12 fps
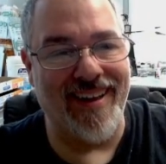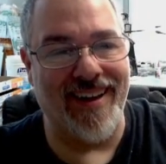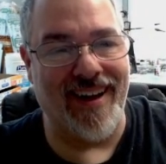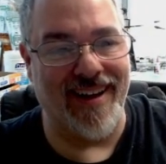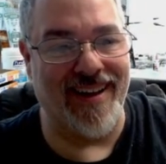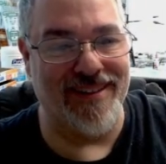
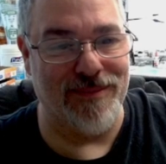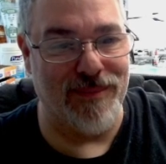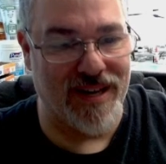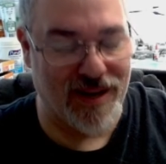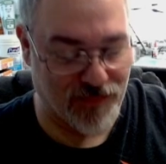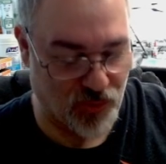I got to
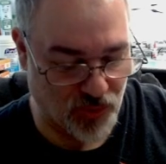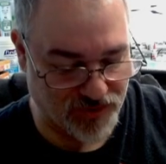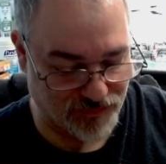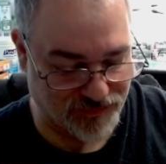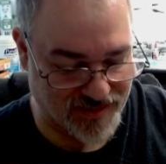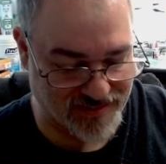meet him at
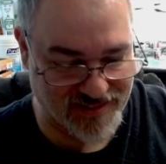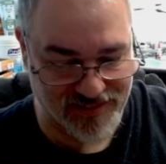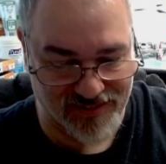Wonderfest. He's